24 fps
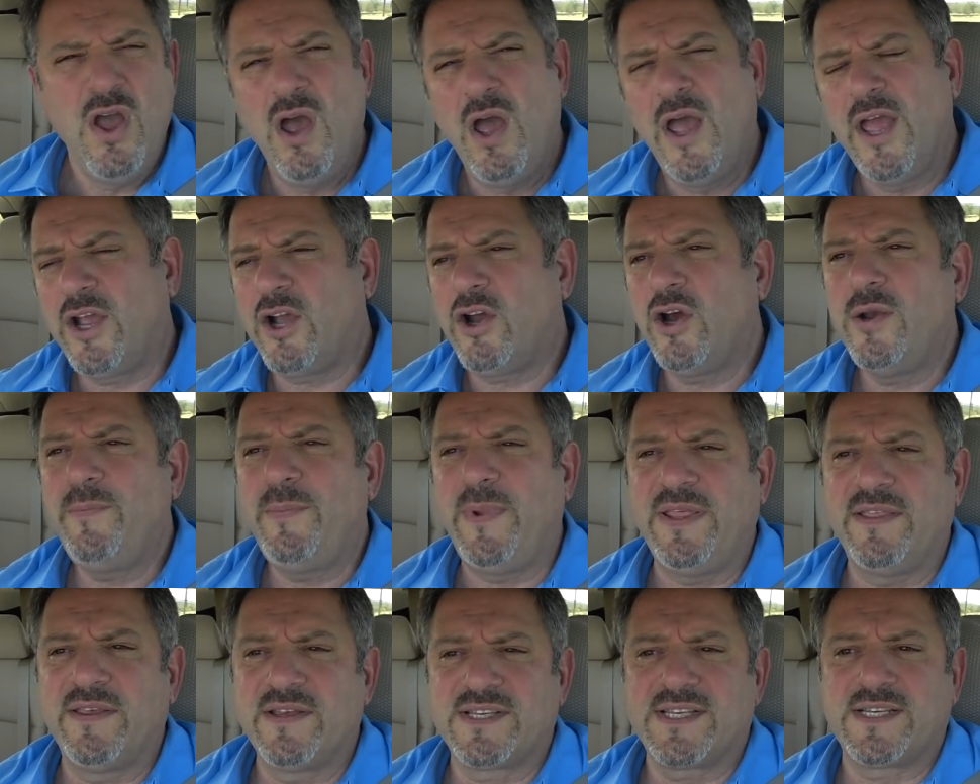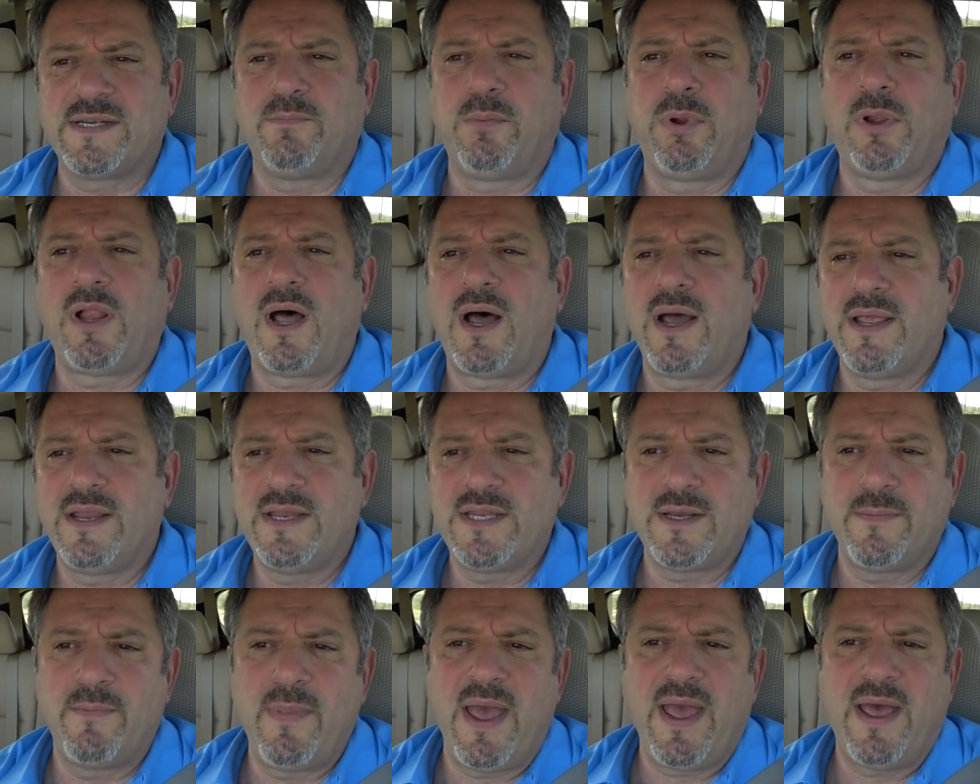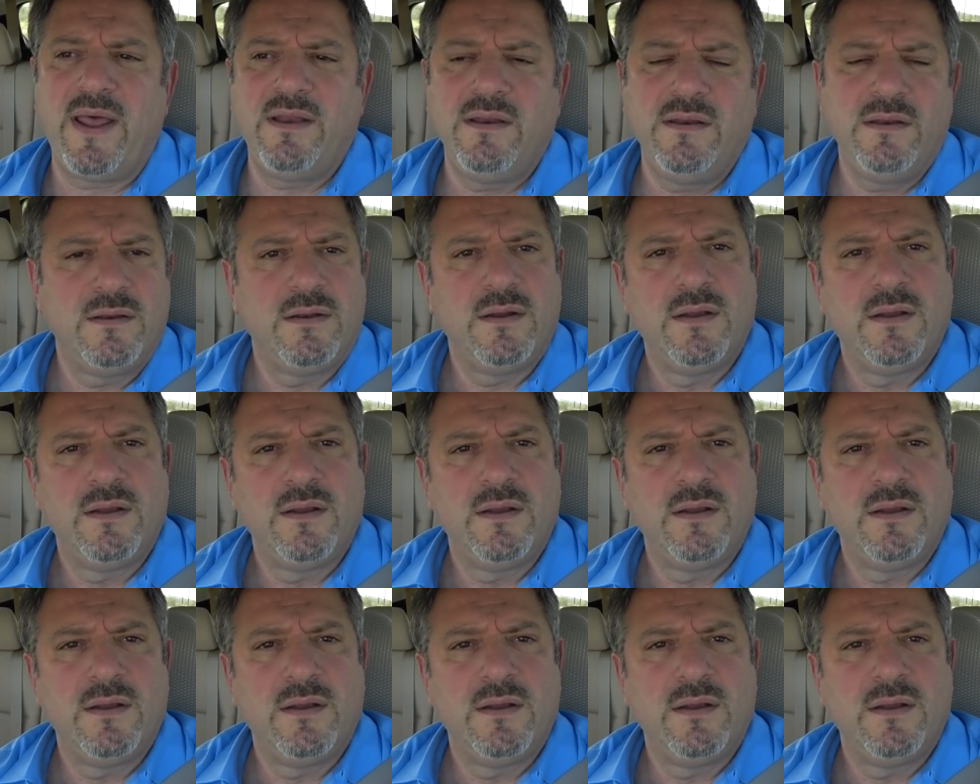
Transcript: It could be the supply and demand